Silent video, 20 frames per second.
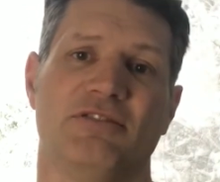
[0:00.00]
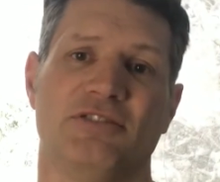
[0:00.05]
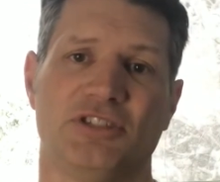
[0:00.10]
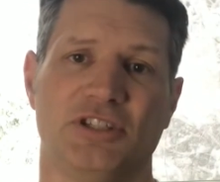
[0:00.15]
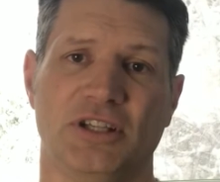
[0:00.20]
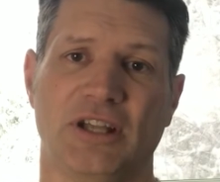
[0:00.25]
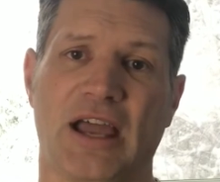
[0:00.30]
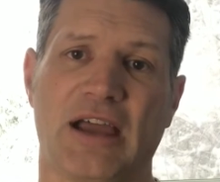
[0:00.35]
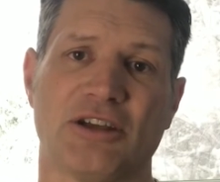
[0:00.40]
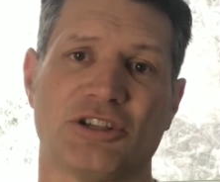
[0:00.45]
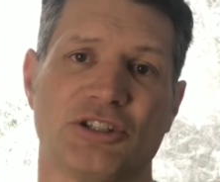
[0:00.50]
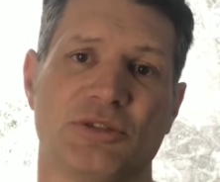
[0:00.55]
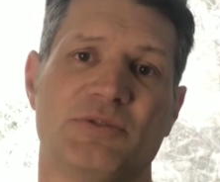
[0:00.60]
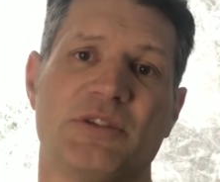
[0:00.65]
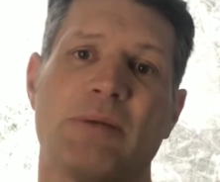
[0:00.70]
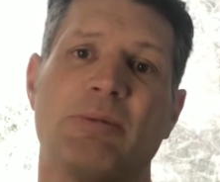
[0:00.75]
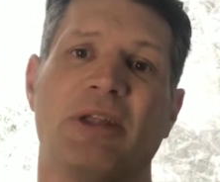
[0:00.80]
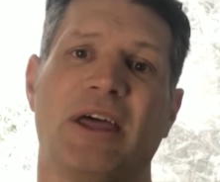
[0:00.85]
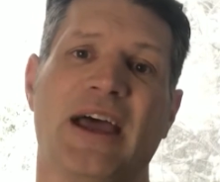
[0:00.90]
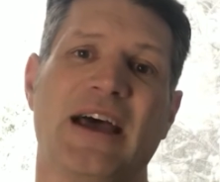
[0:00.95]
She actually was
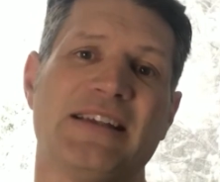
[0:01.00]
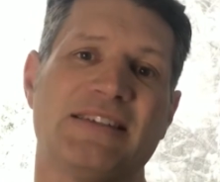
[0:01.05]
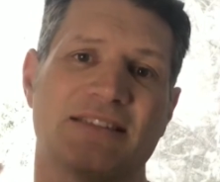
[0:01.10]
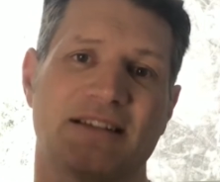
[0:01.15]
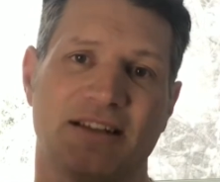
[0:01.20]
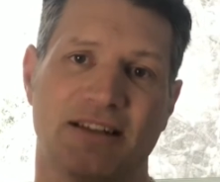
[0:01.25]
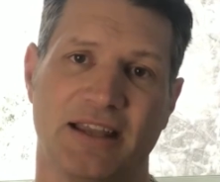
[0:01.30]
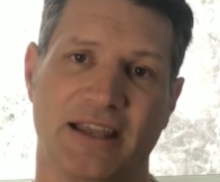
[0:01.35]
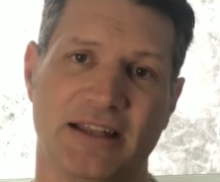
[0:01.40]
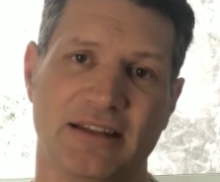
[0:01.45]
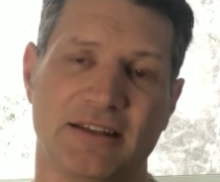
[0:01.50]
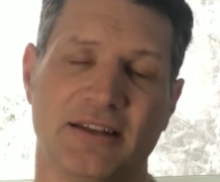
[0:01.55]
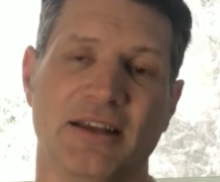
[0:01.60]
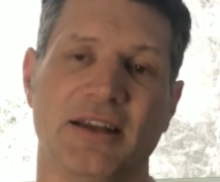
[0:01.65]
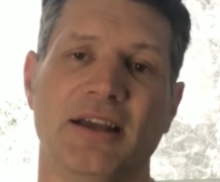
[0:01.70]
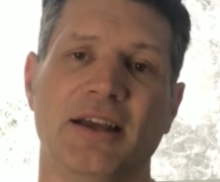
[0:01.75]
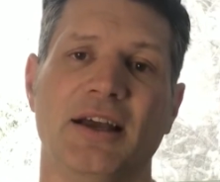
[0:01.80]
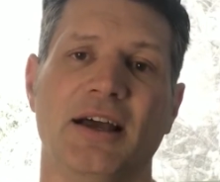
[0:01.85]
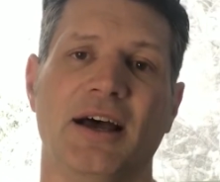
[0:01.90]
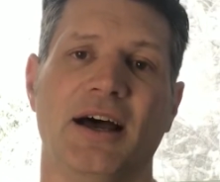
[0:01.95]
able to escalate
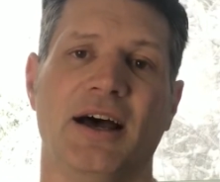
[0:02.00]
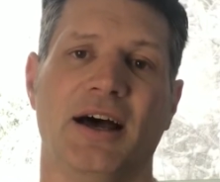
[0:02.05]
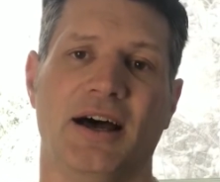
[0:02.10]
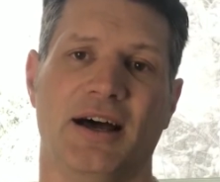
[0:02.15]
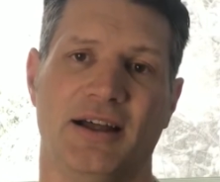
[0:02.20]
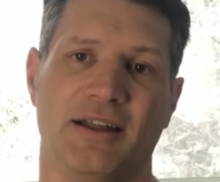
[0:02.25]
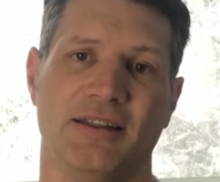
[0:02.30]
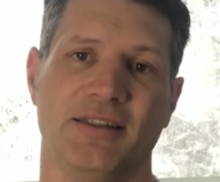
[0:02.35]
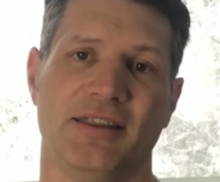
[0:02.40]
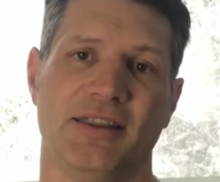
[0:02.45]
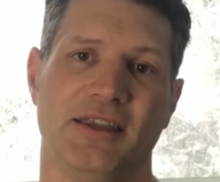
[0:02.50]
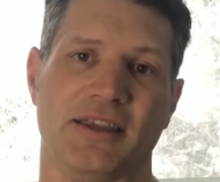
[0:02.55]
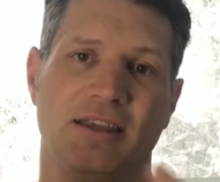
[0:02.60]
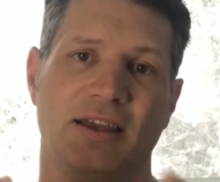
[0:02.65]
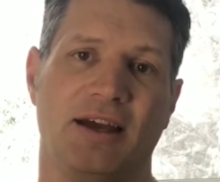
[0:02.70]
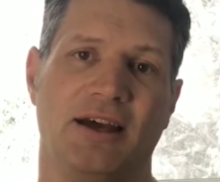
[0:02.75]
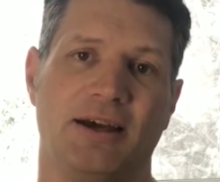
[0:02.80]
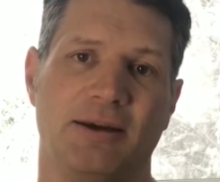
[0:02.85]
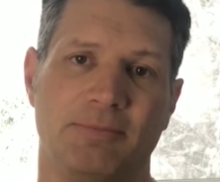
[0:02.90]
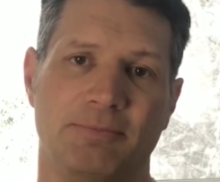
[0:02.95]

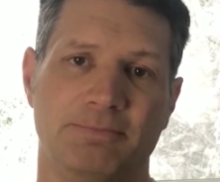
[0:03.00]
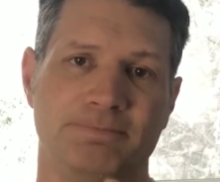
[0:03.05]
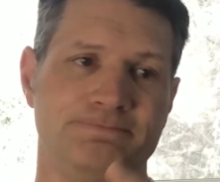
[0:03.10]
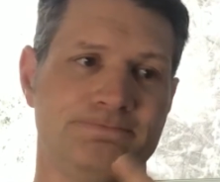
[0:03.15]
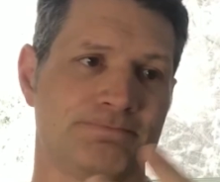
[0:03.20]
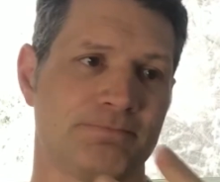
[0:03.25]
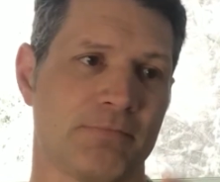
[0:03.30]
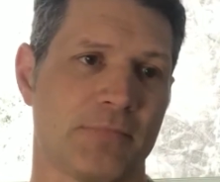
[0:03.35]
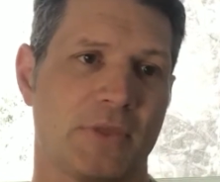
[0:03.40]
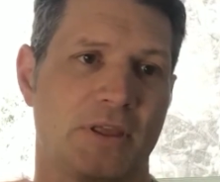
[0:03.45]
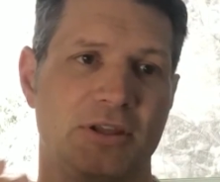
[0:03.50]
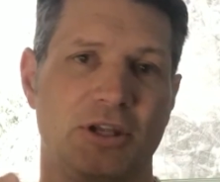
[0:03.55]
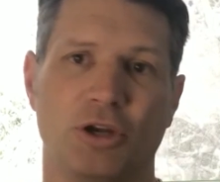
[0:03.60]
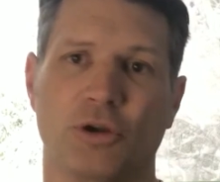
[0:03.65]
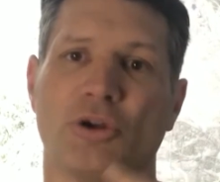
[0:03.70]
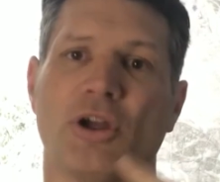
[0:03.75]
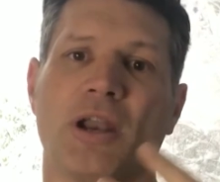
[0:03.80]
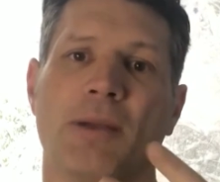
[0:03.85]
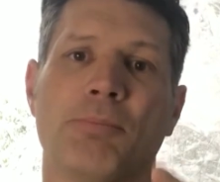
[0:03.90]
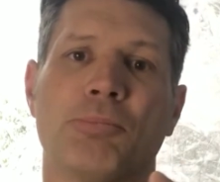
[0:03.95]

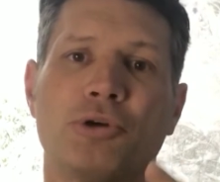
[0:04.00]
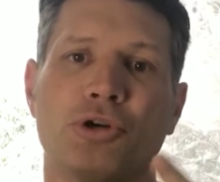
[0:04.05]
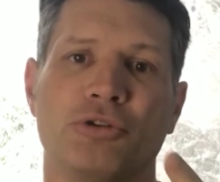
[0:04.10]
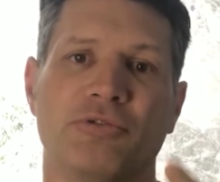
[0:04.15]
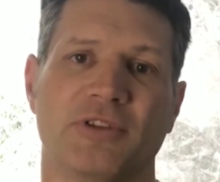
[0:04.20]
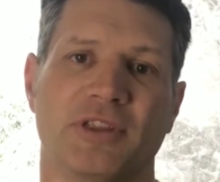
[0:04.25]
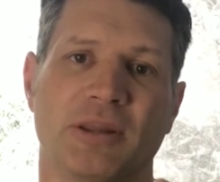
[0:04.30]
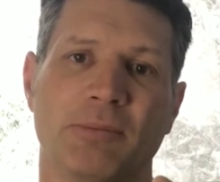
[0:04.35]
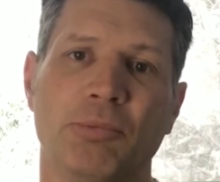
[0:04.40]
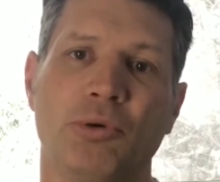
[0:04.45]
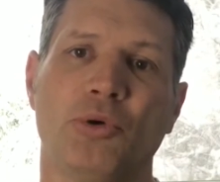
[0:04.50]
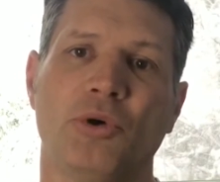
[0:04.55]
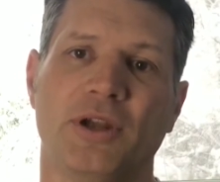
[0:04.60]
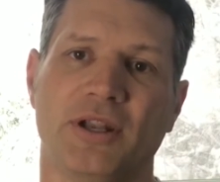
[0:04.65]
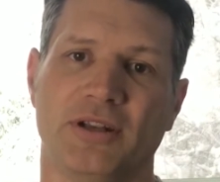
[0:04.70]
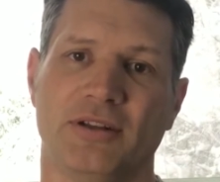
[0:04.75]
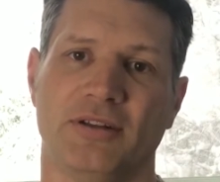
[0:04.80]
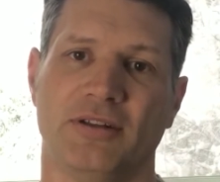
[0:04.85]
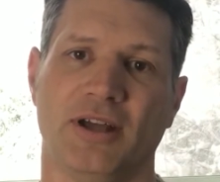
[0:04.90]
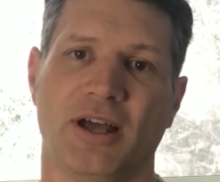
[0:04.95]
kind of proving the
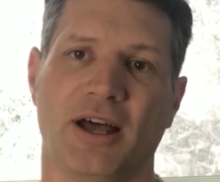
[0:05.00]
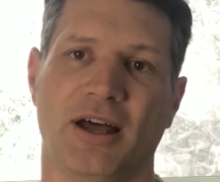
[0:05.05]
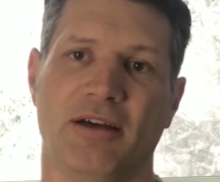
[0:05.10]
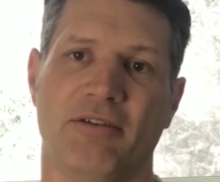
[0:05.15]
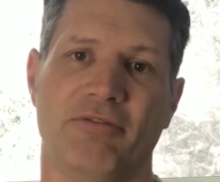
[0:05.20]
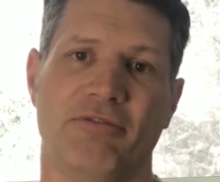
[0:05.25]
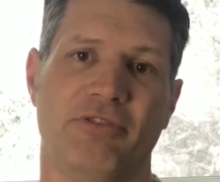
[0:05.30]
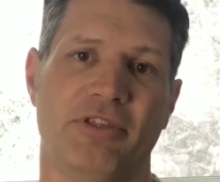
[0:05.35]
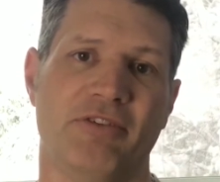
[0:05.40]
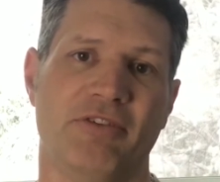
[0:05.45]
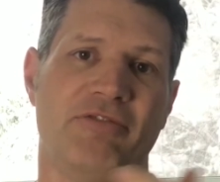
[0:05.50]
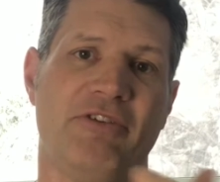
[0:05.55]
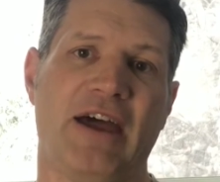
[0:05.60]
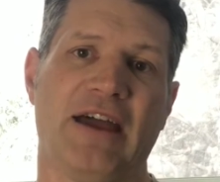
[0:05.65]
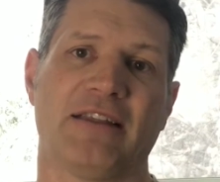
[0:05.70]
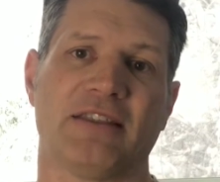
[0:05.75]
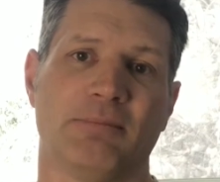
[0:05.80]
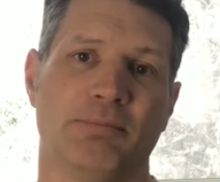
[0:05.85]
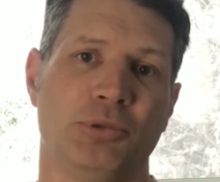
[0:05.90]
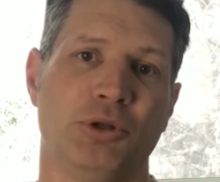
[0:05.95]
point of the
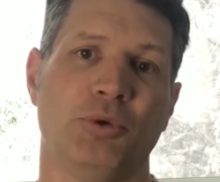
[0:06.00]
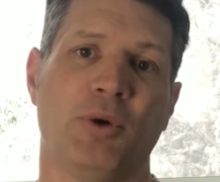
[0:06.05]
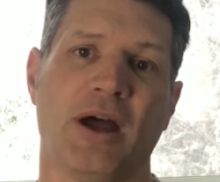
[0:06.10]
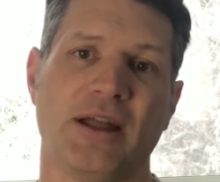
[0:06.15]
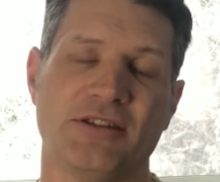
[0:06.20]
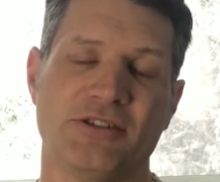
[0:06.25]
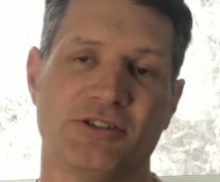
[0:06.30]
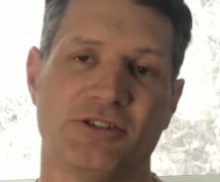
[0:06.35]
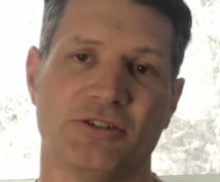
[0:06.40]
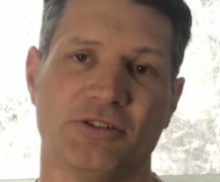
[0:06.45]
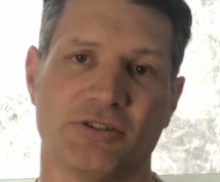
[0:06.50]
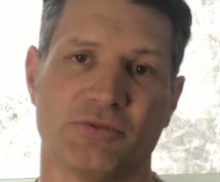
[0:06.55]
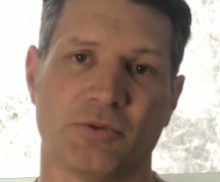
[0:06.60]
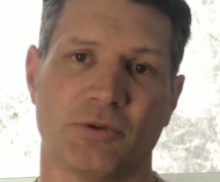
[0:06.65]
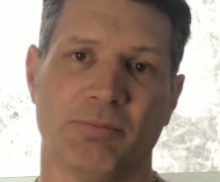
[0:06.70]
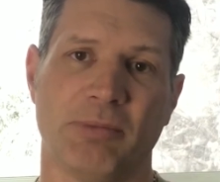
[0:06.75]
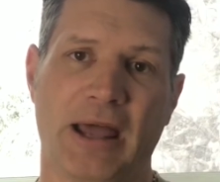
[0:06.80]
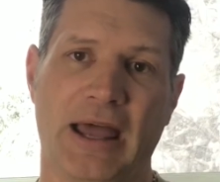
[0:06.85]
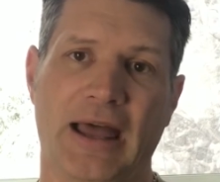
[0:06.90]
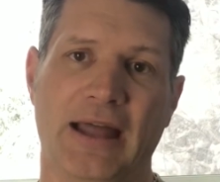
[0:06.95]
fact that blue-eyed students were
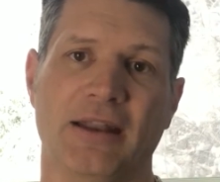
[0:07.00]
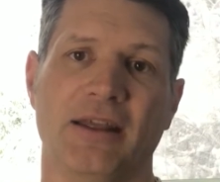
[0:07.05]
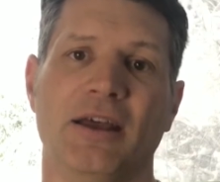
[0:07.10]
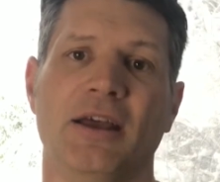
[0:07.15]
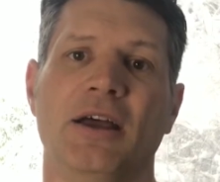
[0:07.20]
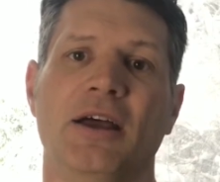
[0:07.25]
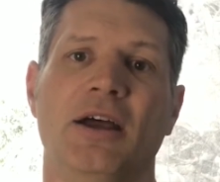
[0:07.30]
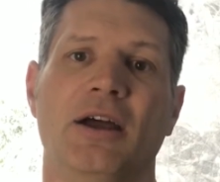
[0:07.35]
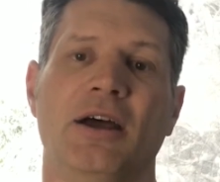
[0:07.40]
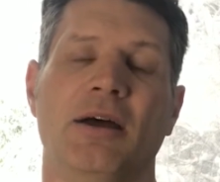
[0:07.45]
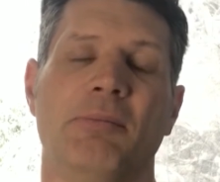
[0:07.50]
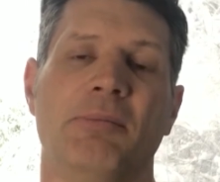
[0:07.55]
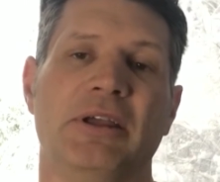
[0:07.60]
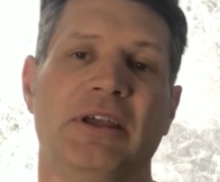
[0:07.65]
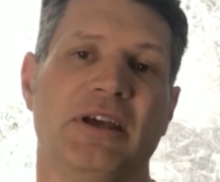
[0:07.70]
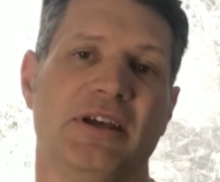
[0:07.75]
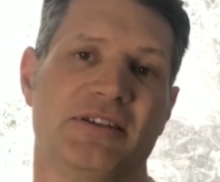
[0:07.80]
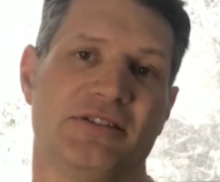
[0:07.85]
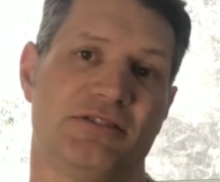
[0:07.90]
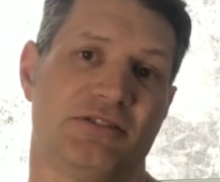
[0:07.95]
bad,
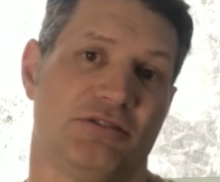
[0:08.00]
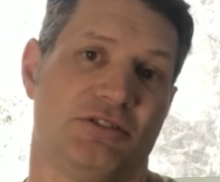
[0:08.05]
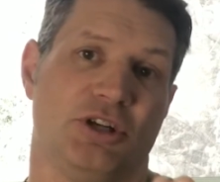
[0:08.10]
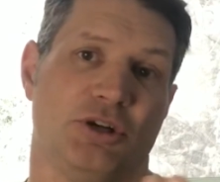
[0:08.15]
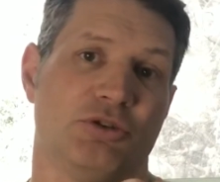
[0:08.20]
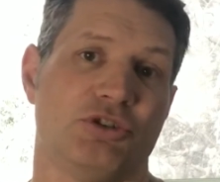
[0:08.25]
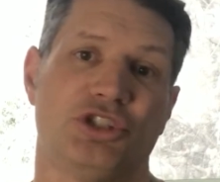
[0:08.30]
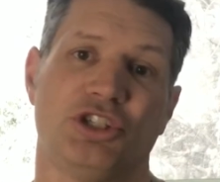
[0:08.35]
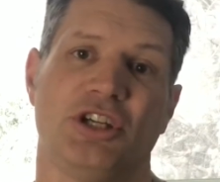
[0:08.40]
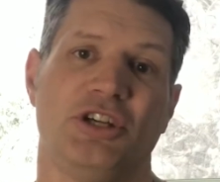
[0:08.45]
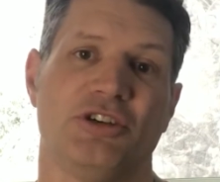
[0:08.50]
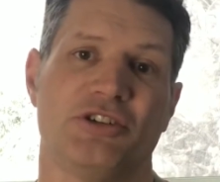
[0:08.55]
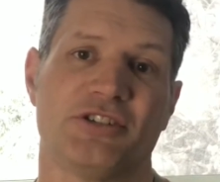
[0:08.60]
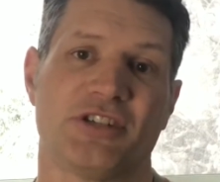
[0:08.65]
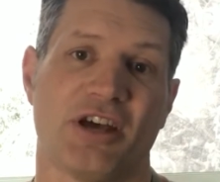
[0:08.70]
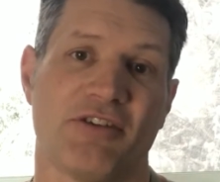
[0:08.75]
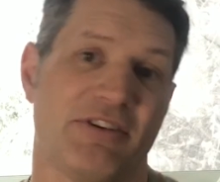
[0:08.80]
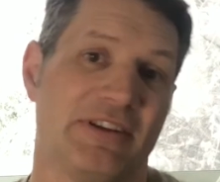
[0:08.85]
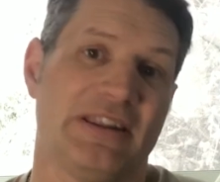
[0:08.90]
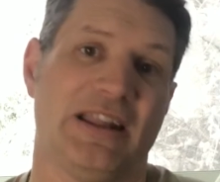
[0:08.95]
because, you know, she
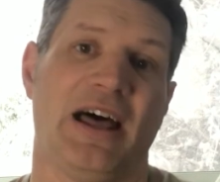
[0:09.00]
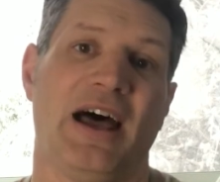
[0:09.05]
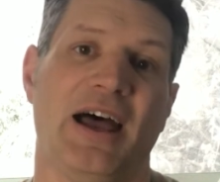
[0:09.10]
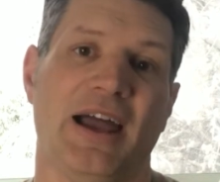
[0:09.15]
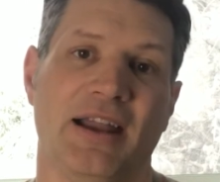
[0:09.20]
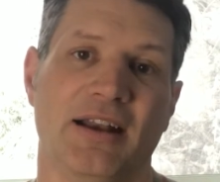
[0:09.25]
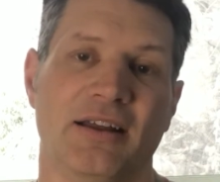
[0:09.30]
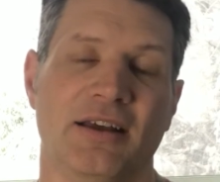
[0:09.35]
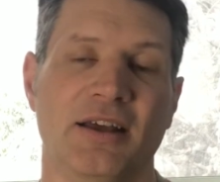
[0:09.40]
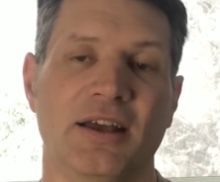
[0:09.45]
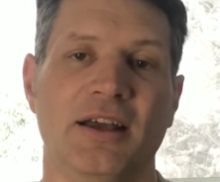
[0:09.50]
herself had lied.